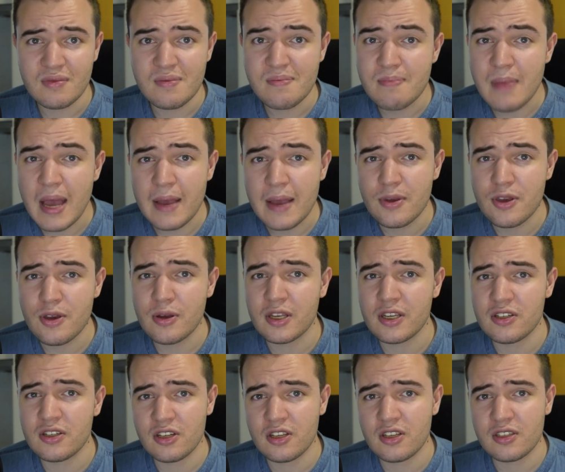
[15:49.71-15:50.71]
Maybe you
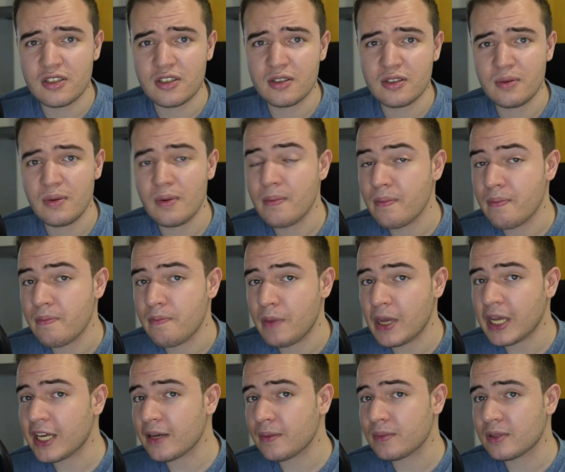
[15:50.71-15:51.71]
can just
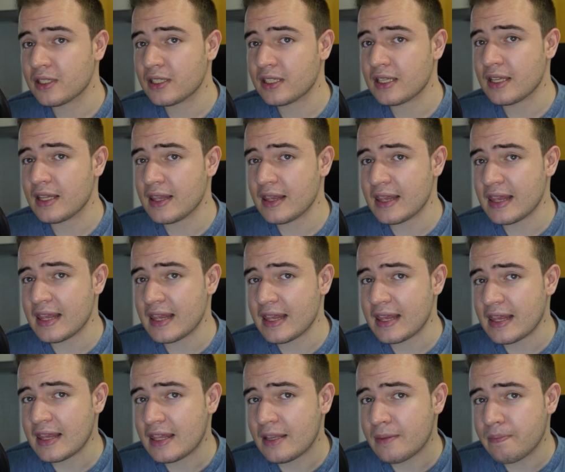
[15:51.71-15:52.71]
pick up
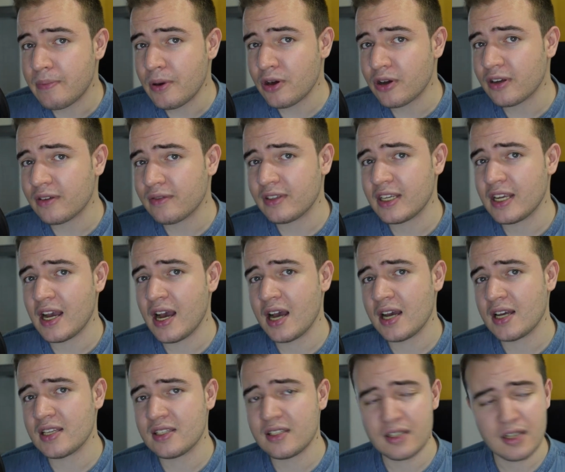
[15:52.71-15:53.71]
the Book of the
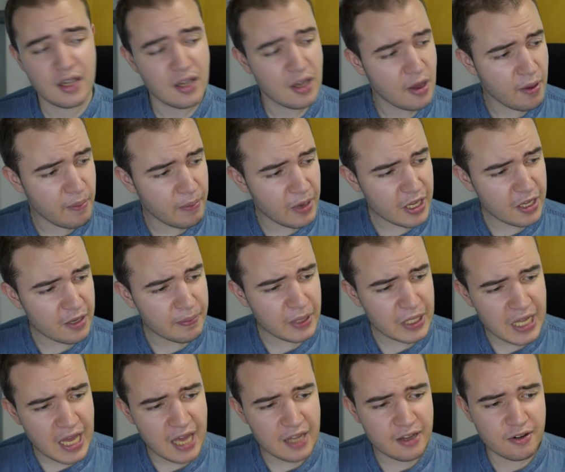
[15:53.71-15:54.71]
Ice, pick up
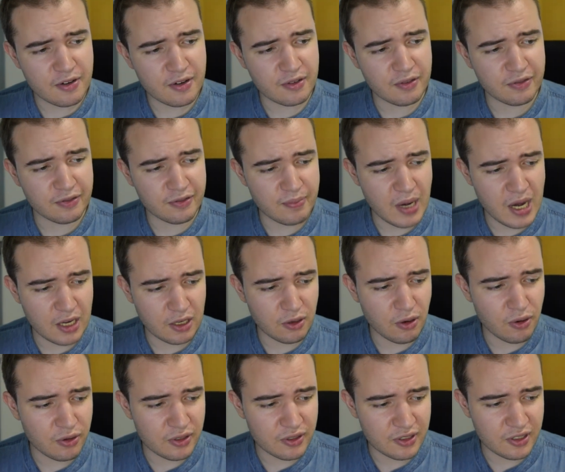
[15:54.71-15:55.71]
another of Mark
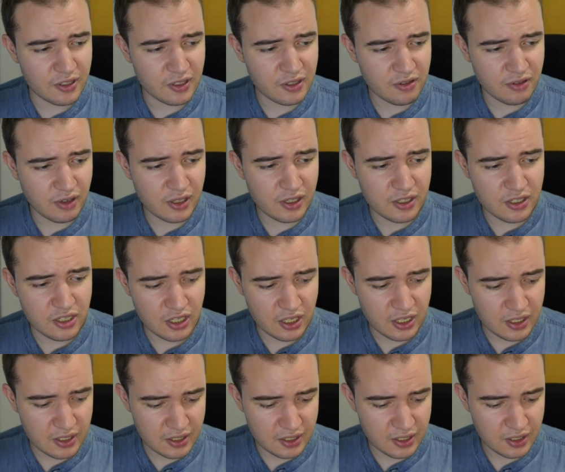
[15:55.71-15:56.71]
Lawrence's
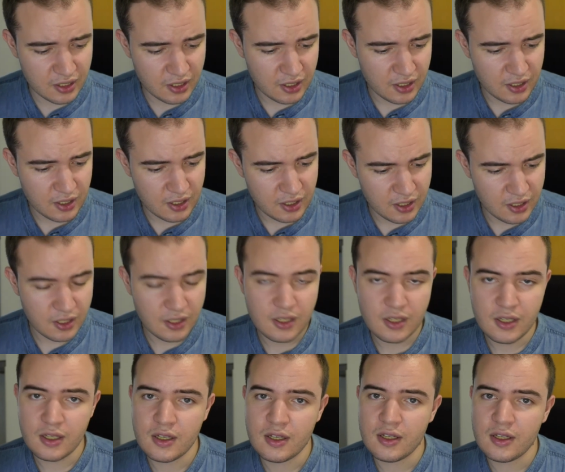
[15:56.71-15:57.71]
trilogies,
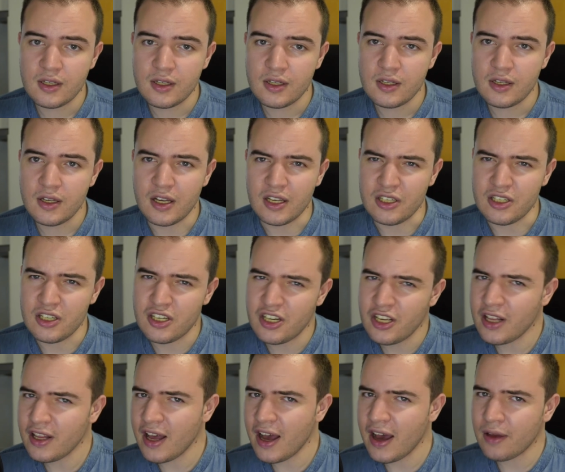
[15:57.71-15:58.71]
and
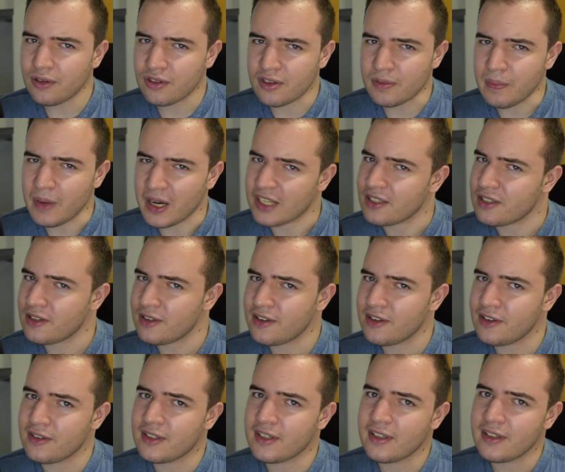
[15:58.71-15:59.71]
chill out, my
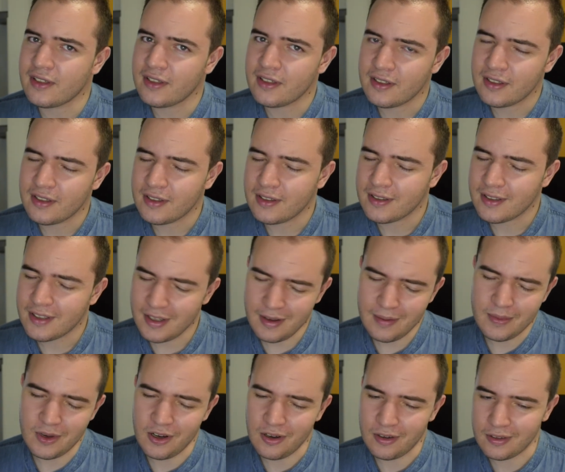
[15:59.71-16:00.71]
dude.
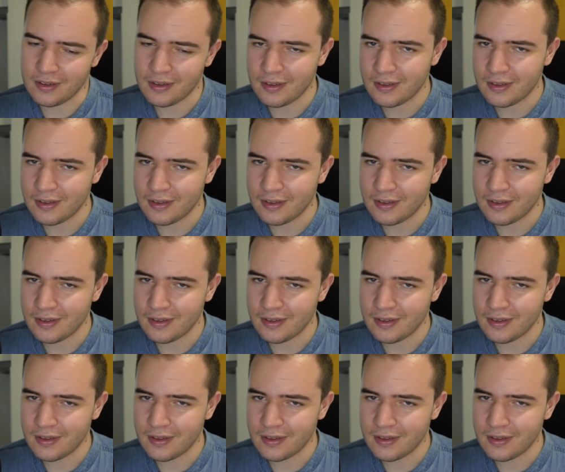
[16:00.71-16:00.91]
Come on.